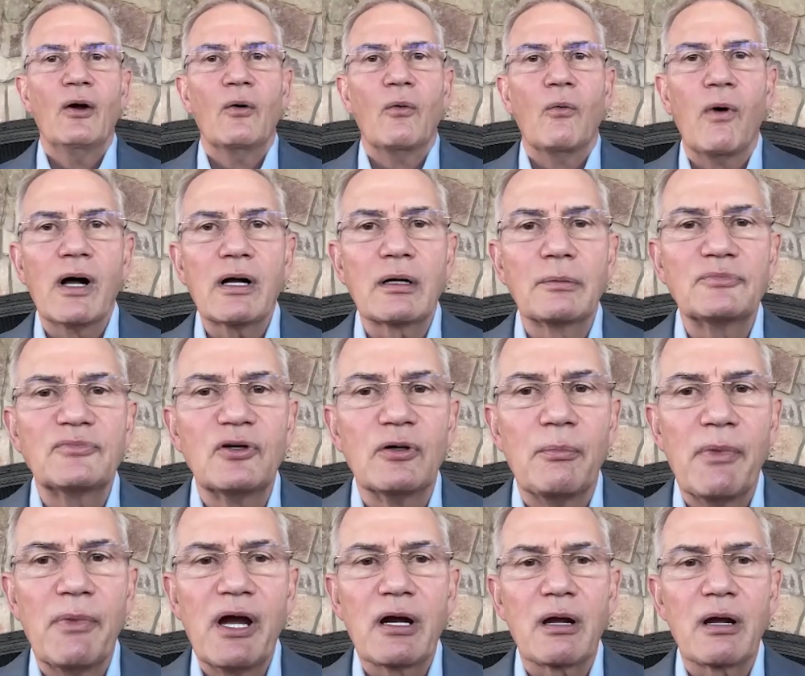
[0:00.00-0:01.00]
Welcome to
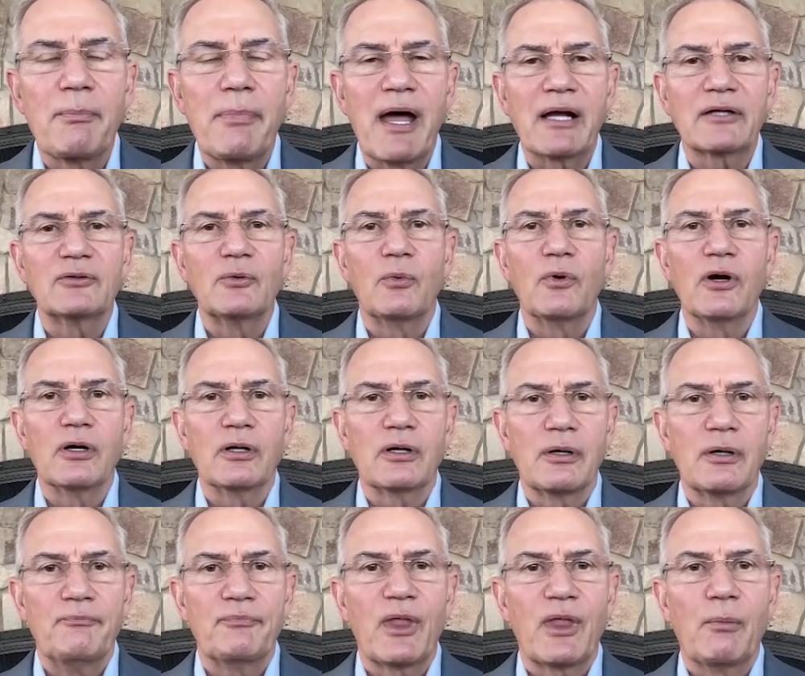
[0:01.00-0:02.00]
America Back to Work,
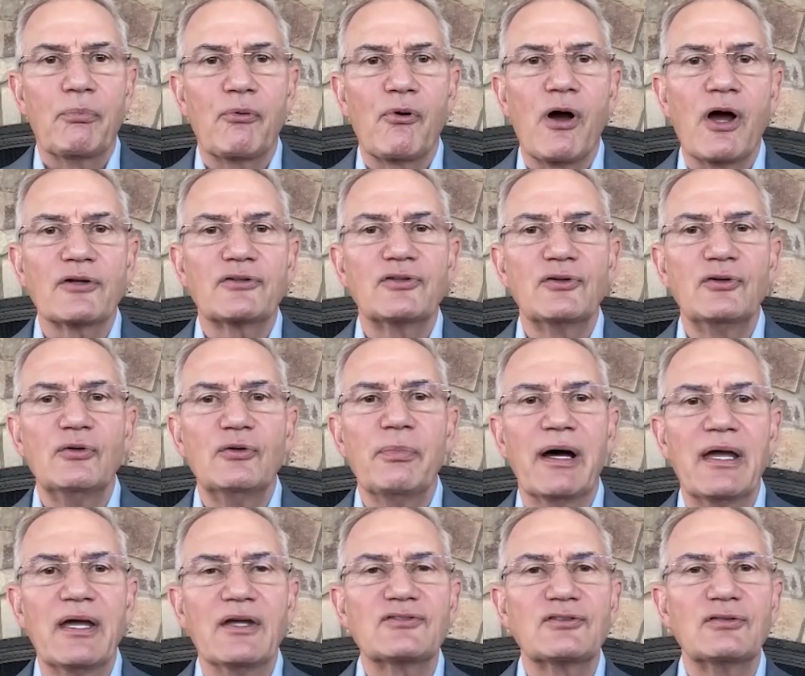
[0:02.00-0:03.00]
brought to you
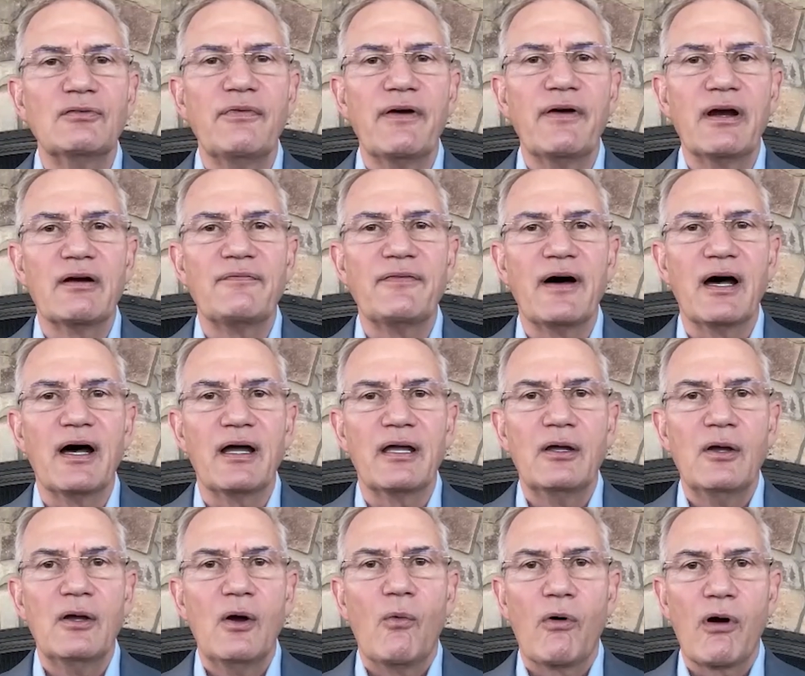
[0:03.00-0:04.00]
by S2 Verify,
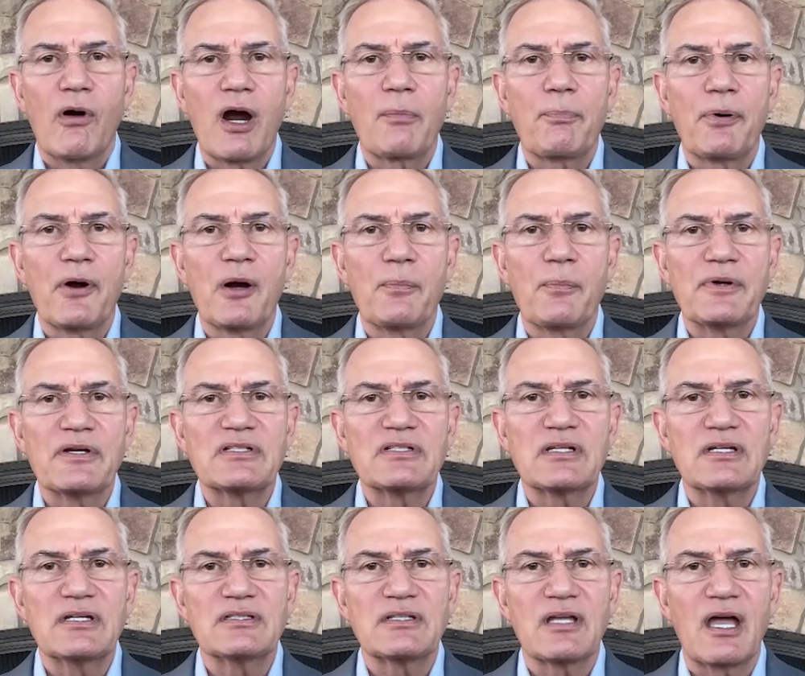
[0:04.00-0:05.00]
where our purpose
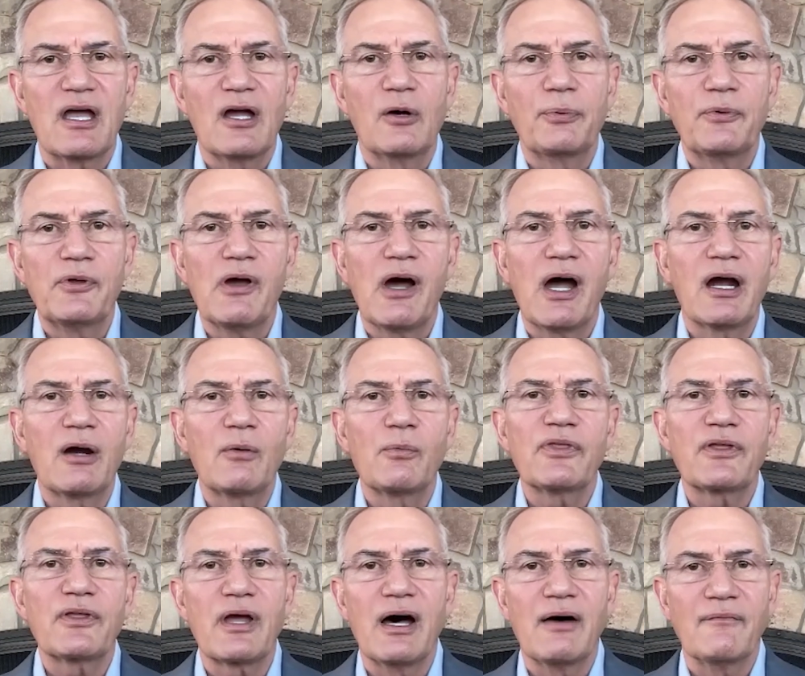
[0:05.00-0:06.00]
is to help you hire
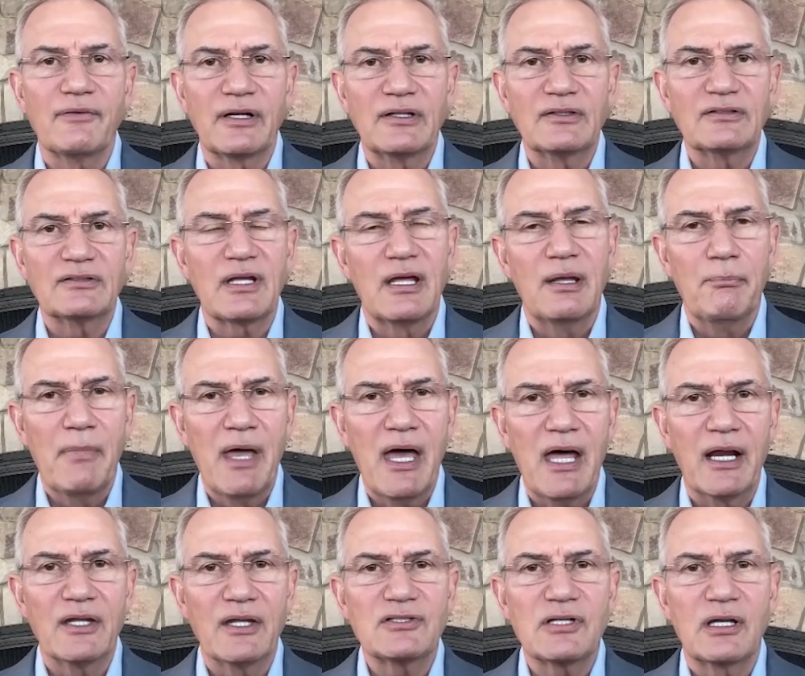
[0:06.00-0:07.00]
with confidence and
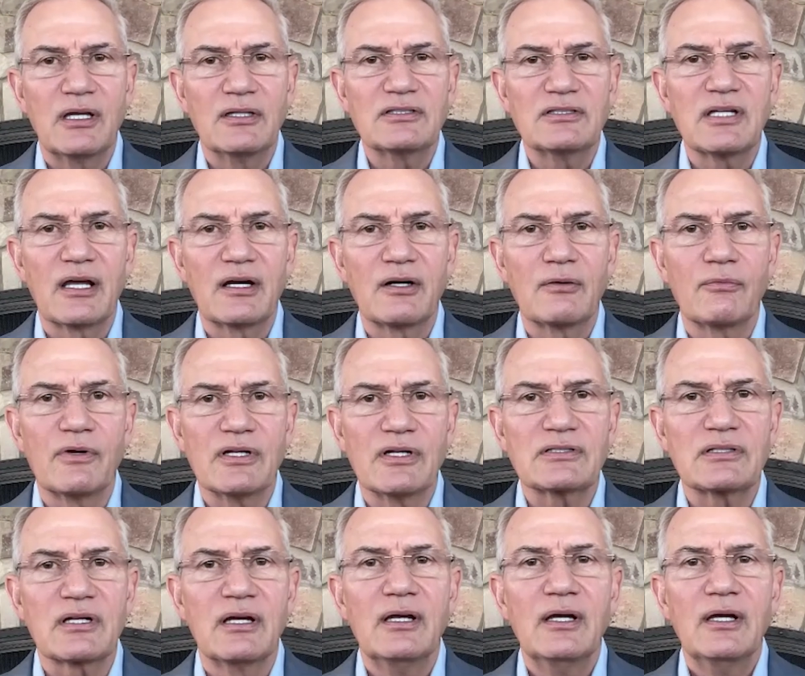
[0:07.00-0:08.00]
manage insider
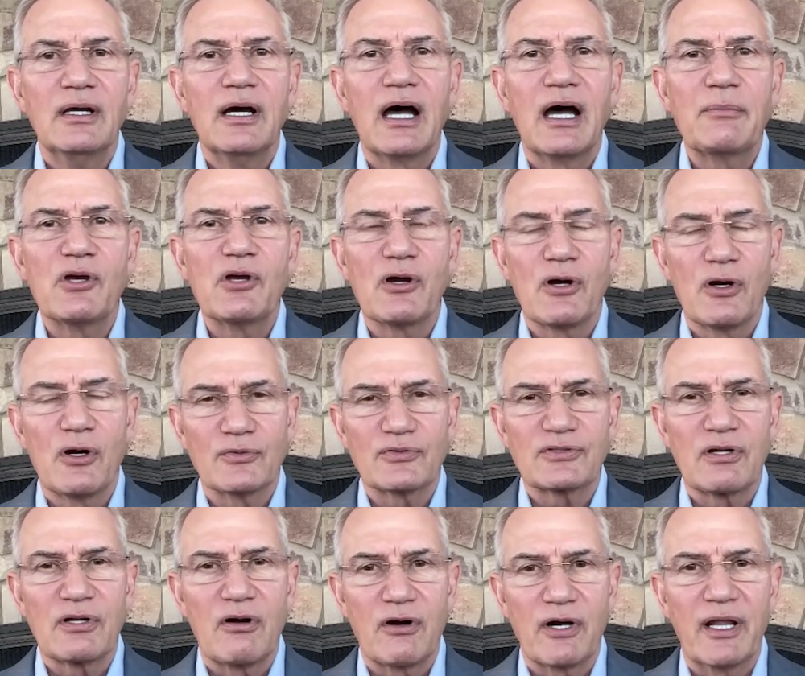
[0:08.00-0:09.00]
risk. I'm your
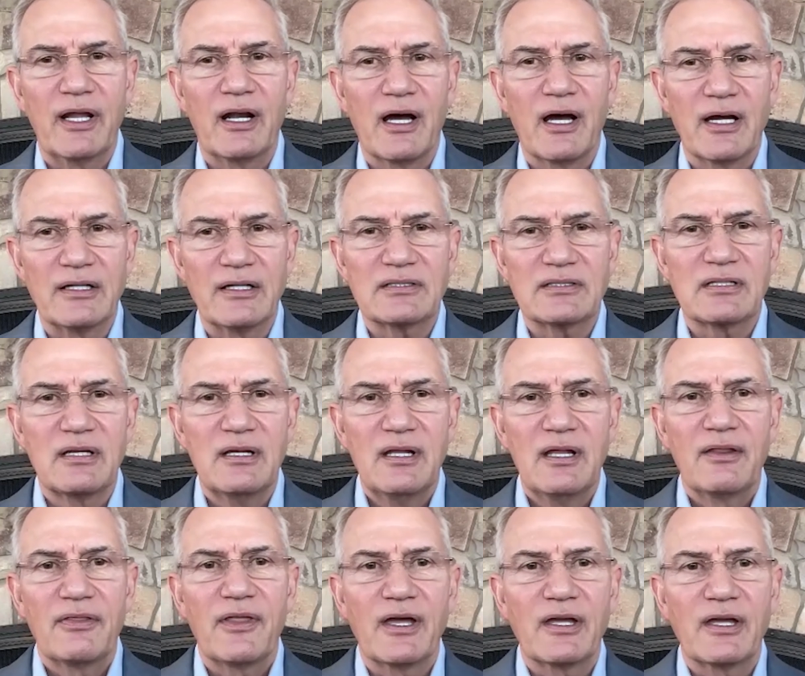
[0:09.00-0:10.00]
host, Arnette Heintze.
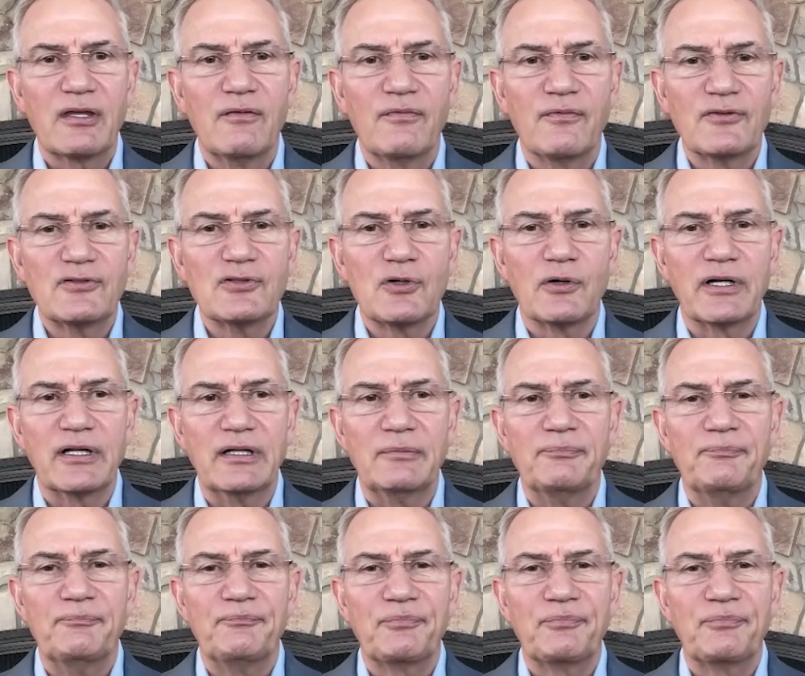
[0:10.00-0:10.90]
Thank you for joining.